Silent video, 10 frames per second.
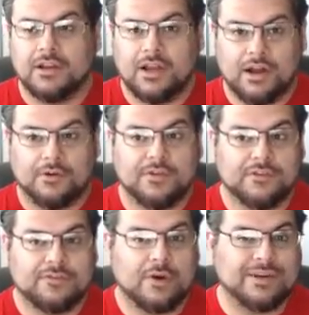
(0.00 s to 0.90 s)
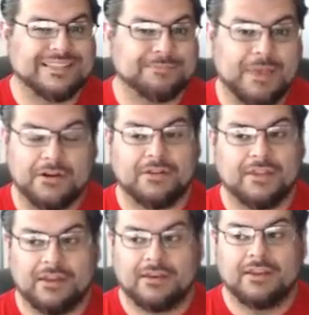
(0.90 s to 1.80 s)
uh, over the phone is better
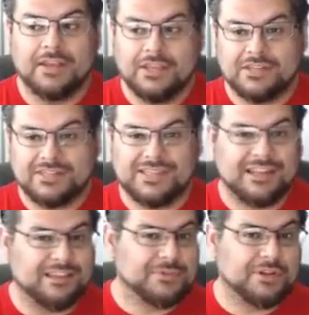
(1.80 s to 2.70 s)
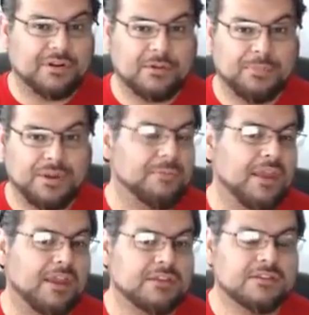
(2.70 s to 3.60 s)
than just sending them to your company
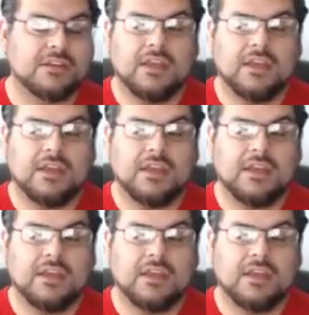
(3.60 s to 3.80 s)
page.